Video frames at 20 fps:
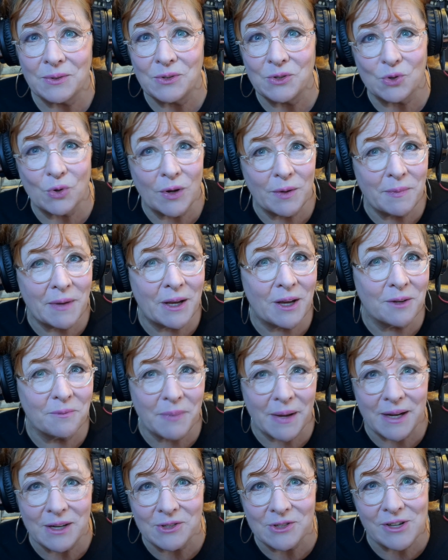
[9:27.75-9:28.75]
join me on
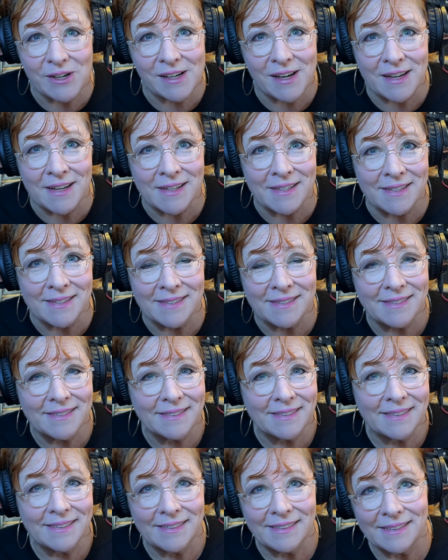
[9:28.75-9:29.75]
Patreon.
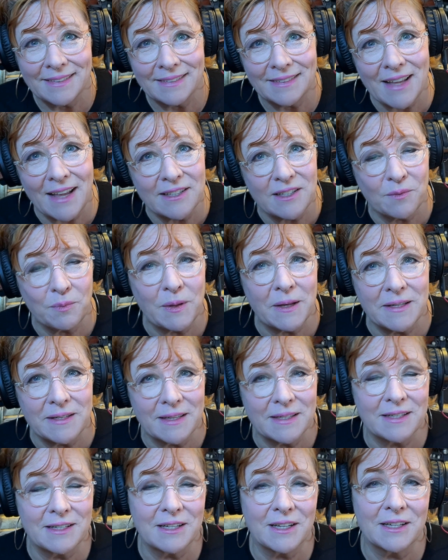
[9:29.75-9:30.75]
Lots of
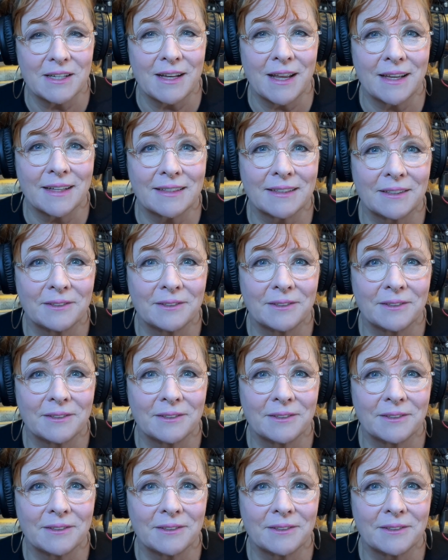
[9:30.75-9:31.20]
places to connect.